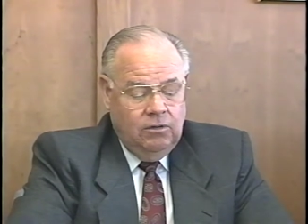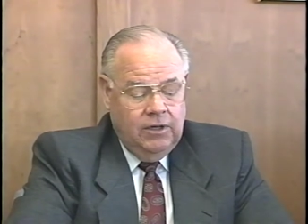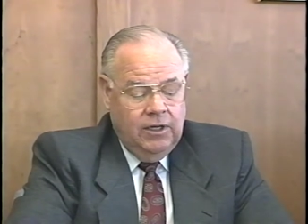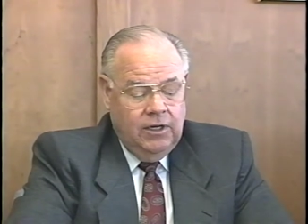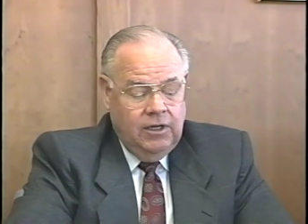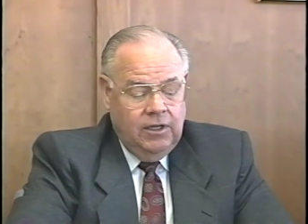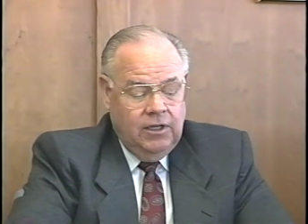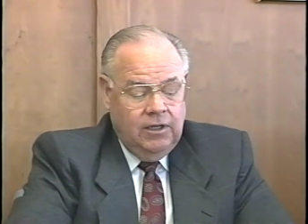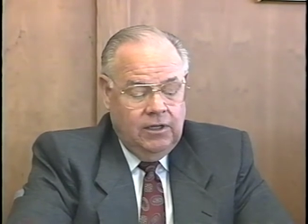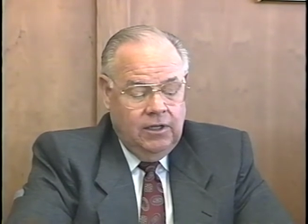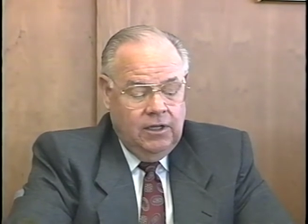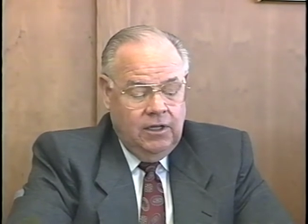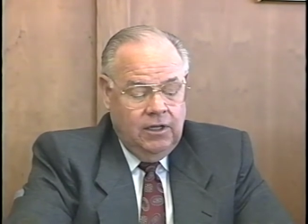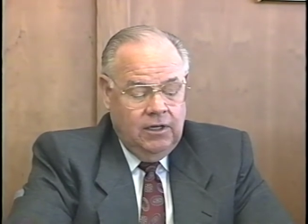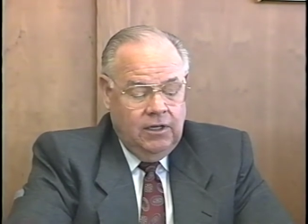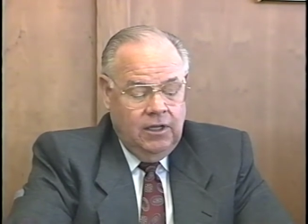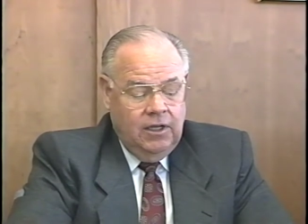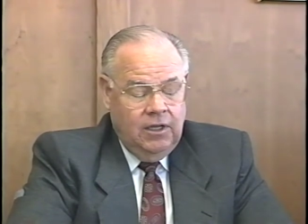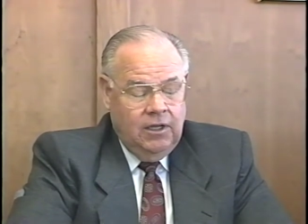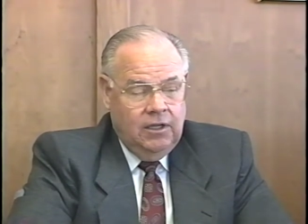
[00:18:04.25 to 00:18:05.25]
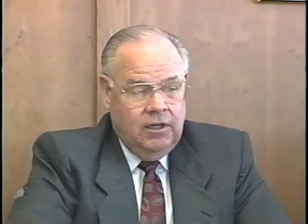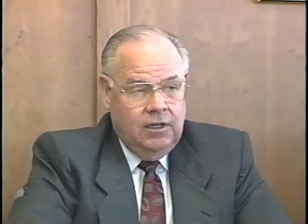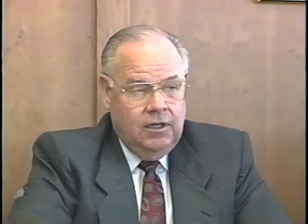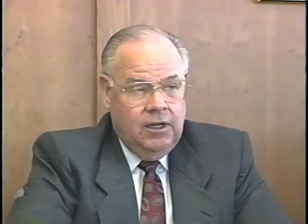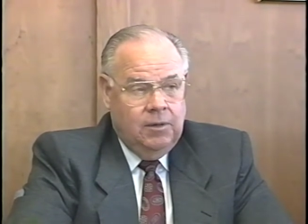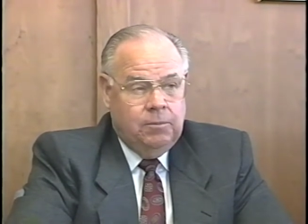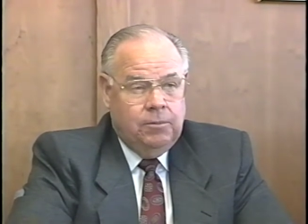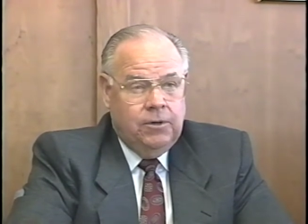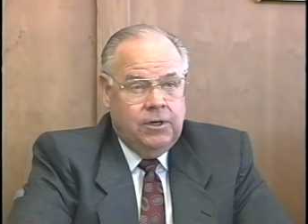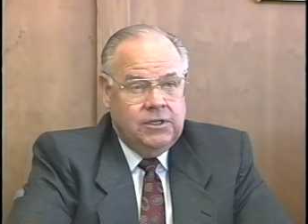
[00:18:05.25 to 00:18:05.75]
at a, a, an
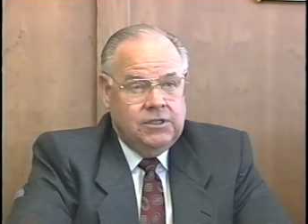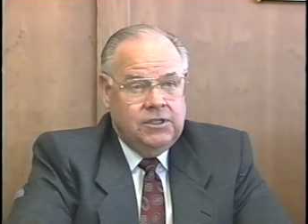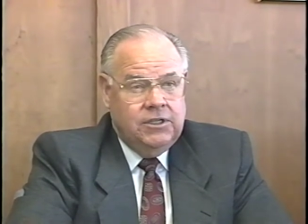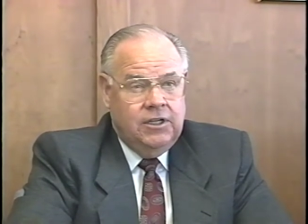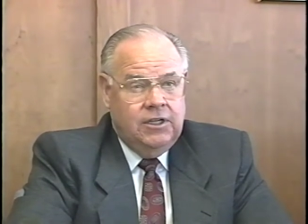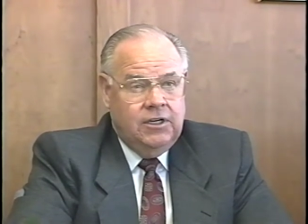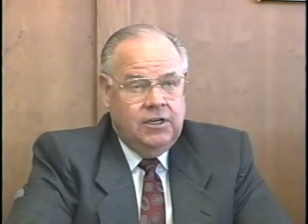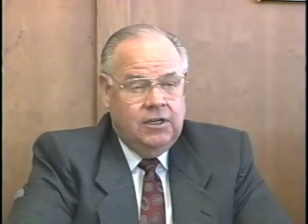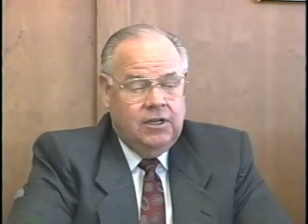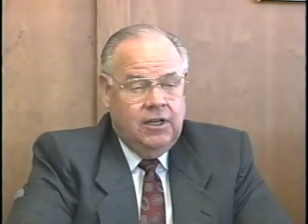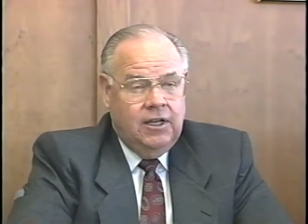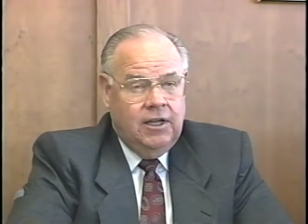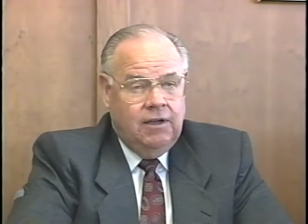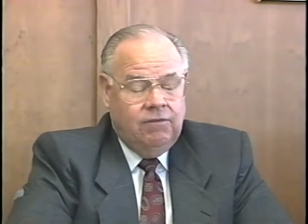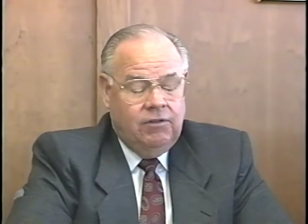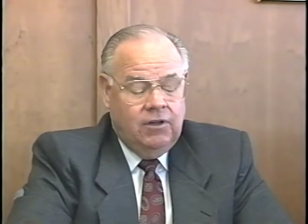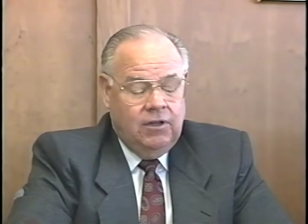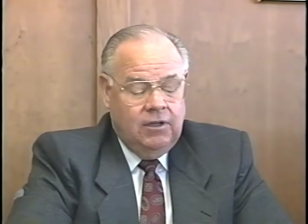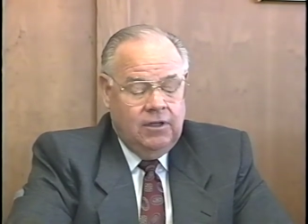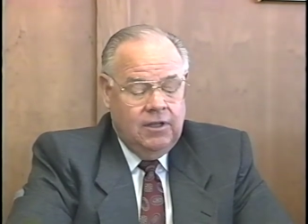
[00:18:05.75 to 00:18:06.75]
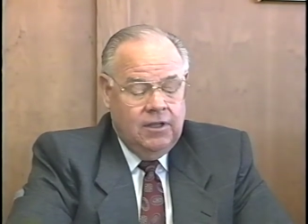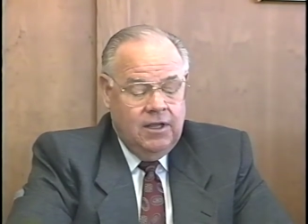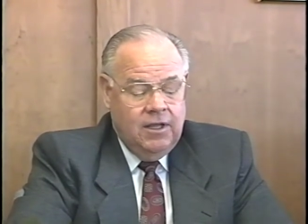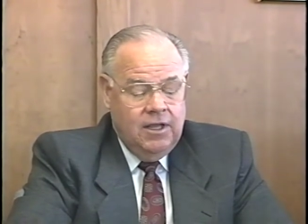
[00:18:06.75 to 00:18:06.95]
unprecedented level,